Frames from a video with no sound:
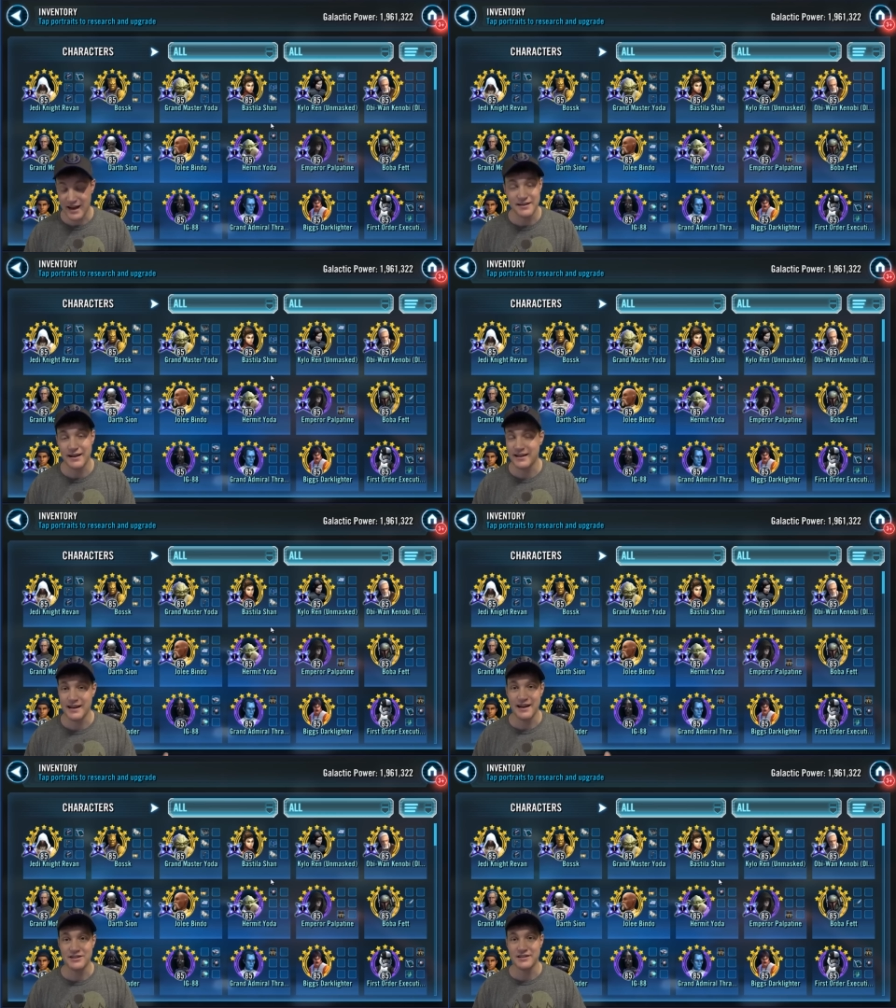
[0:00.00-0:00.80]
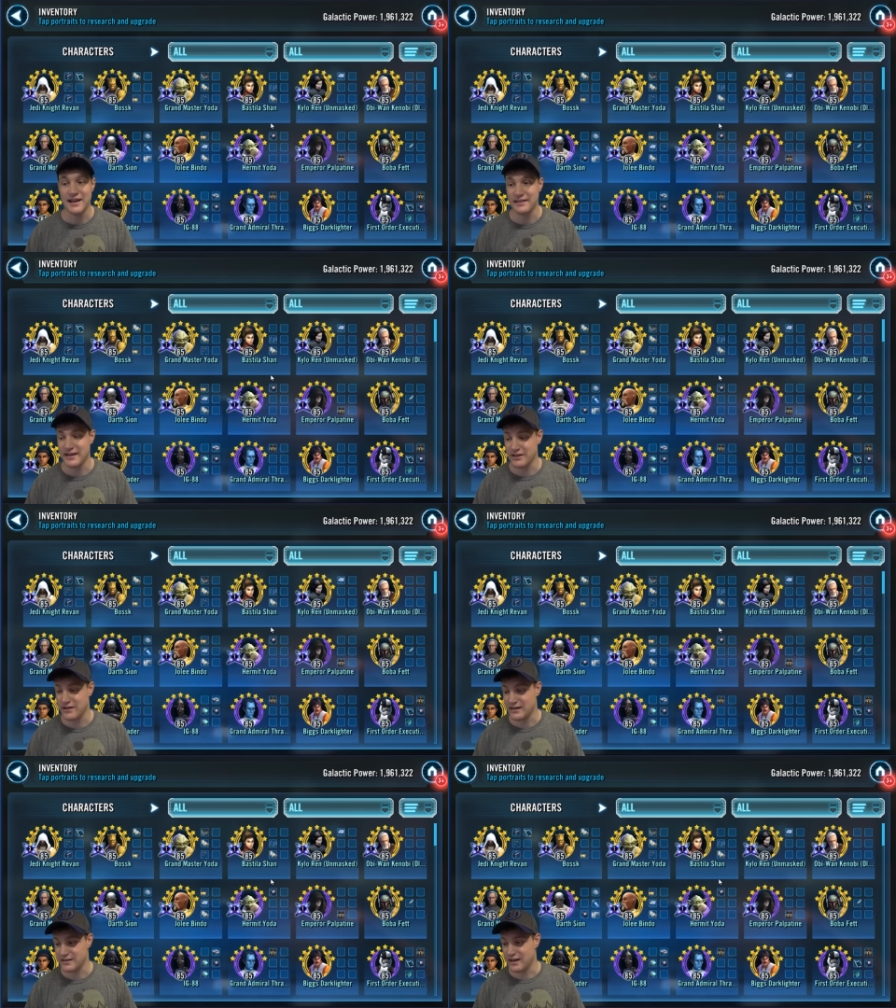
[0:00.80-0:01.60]
I, again, I just can't thank
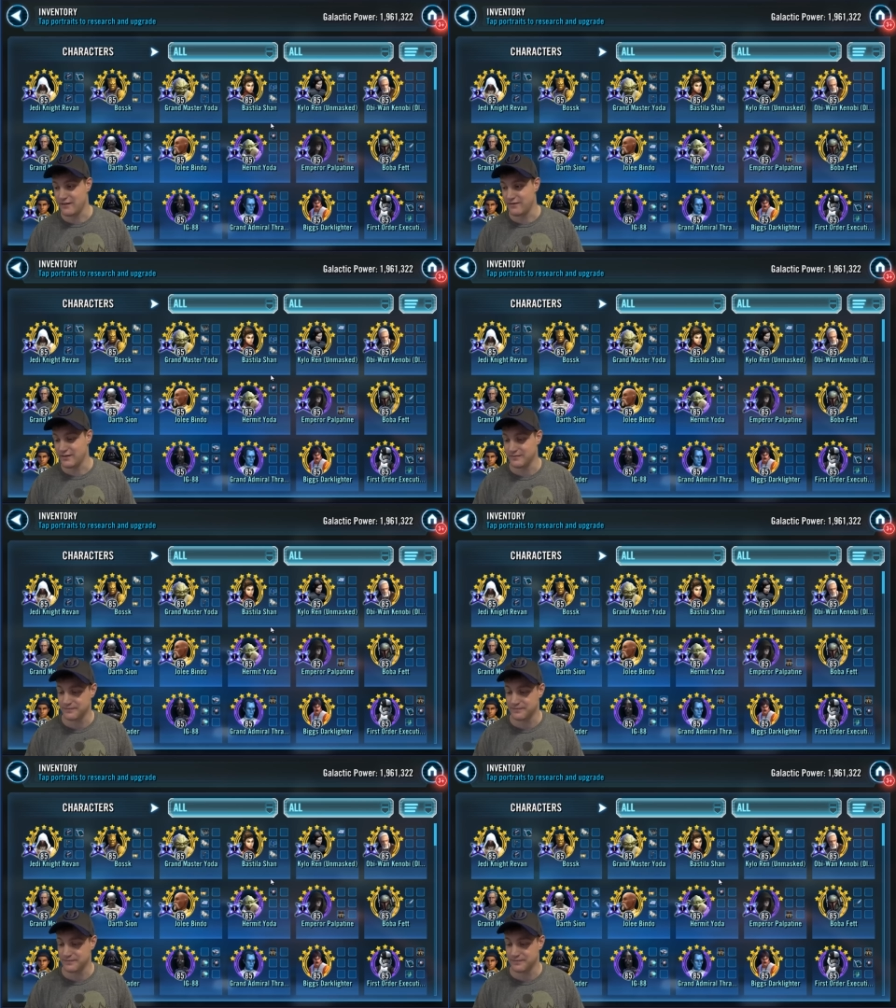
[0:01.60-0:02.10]
you guys enough.